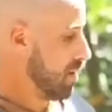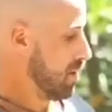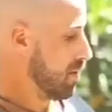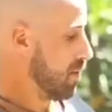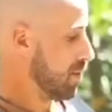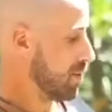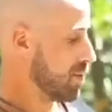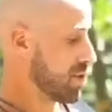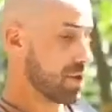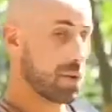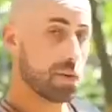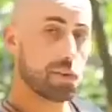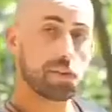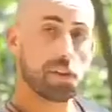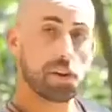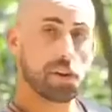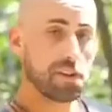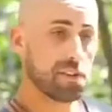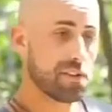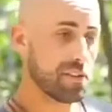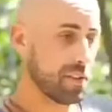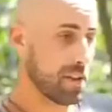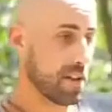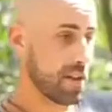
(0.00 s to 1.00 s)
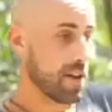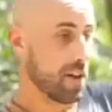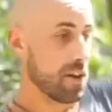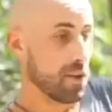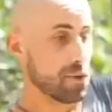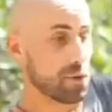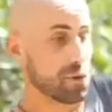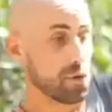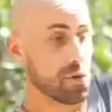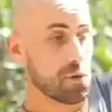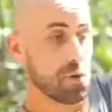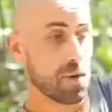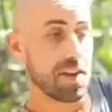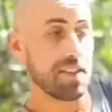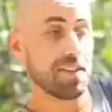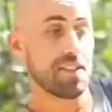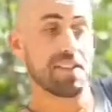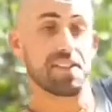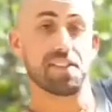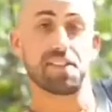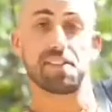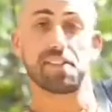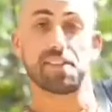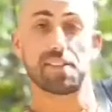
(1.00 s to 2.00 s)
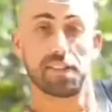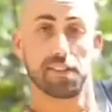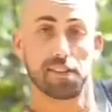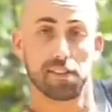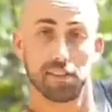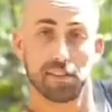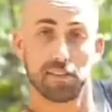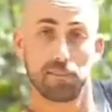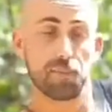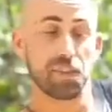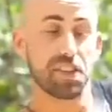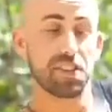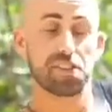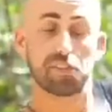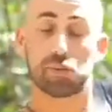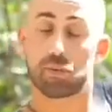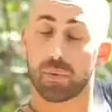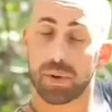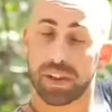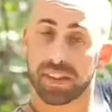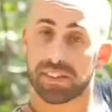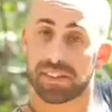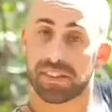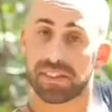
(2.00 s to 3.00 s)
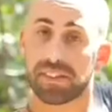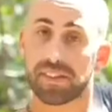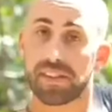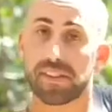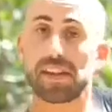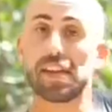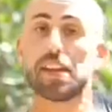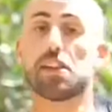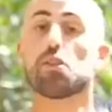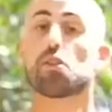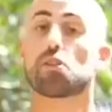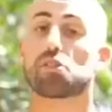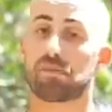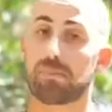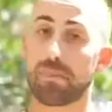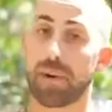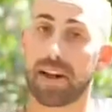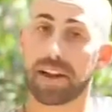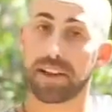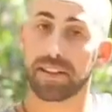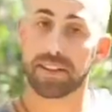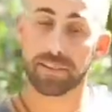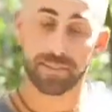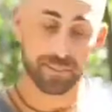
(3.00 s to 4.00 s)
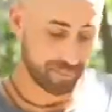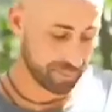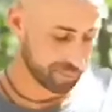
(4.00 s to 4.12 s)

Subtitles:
your shoulders to create this twist in your spine.